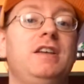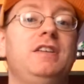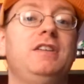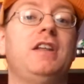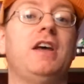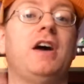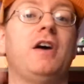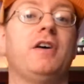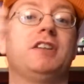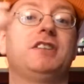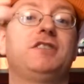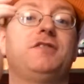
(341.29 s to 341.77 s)

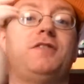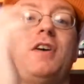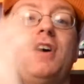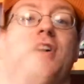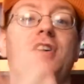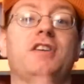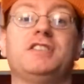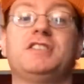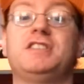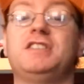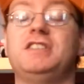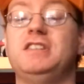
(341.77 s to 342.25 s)
Now, as
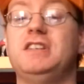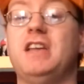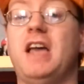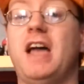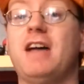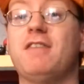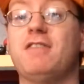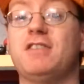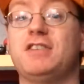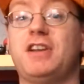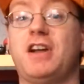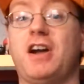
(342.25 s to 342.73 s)
far as the
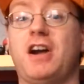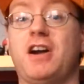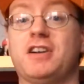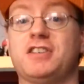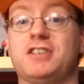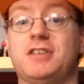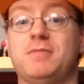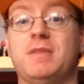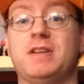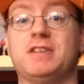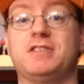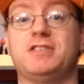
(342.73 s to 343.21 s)
avatar,
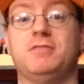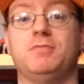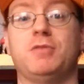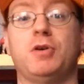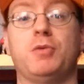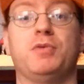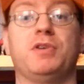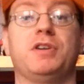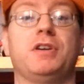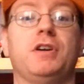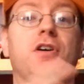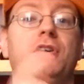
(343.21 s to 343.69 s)
as I mentioned a
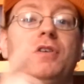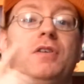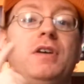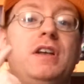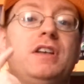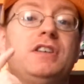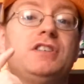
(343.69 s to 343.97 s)
moment ago,